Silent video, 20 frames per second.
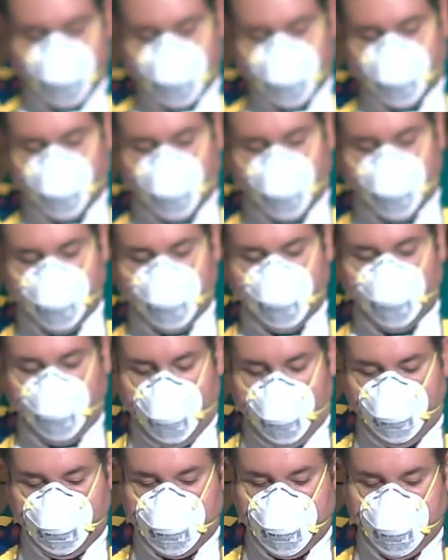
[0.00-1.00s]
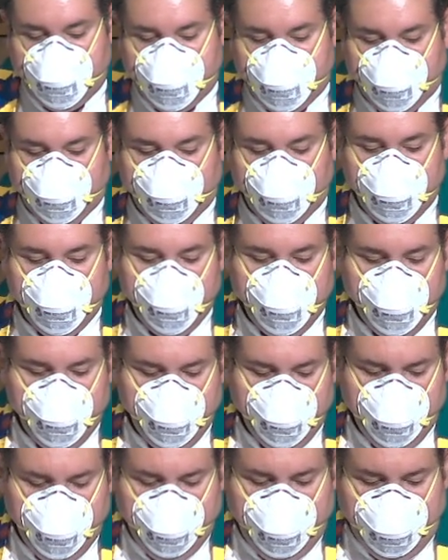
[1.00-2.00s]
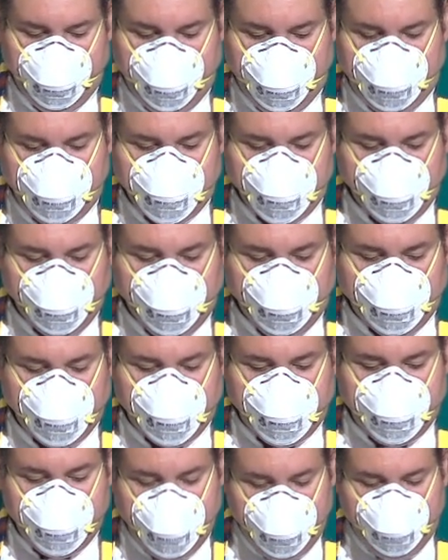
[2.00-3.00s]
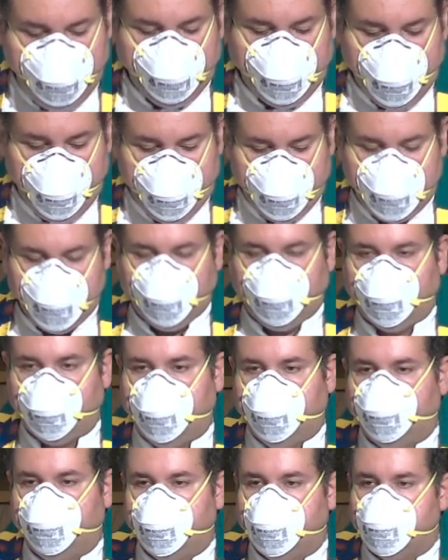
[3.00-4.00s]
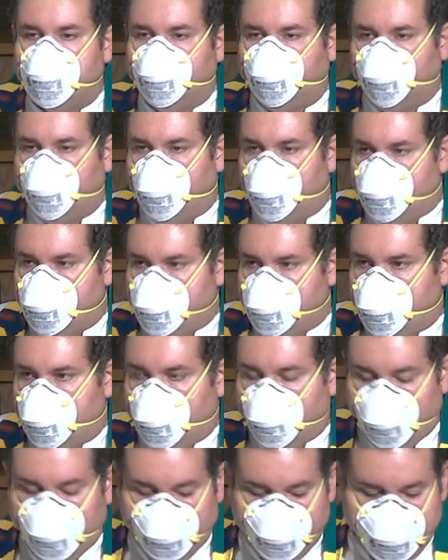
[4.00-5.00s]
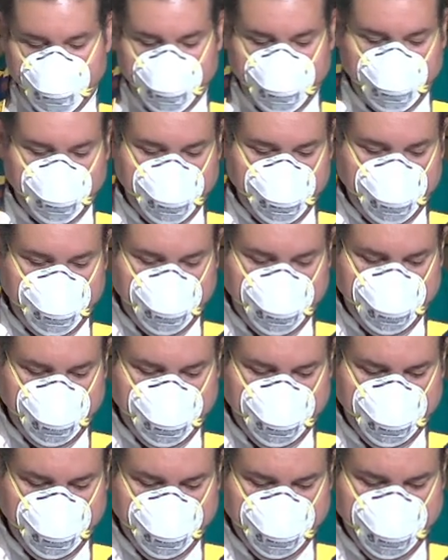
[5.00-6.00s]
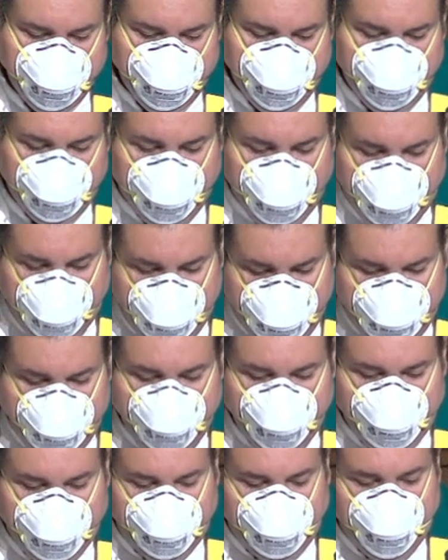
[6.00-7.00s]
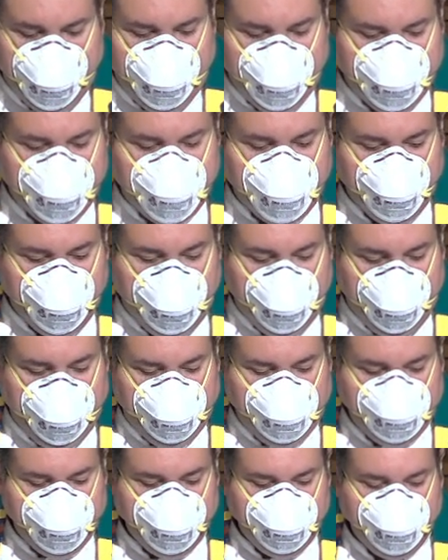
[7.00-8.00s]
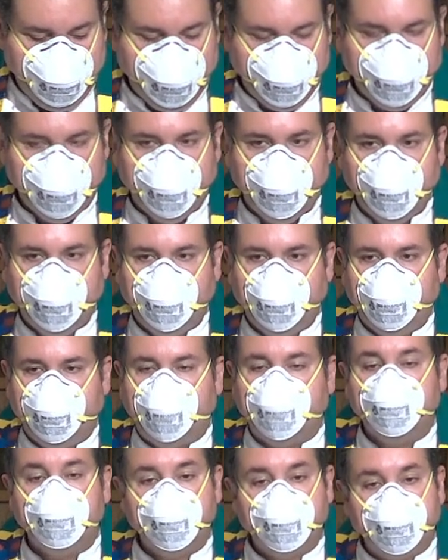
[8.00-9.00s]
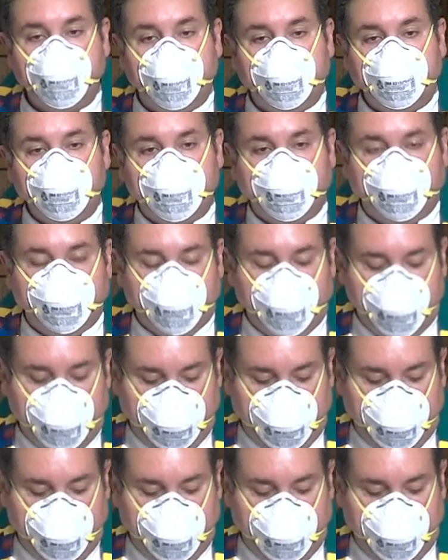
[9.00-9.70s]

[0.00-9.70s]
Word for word: God in baptism and actually receive God's forgiveness for ourselves, aligning with God's way, and sanctifying,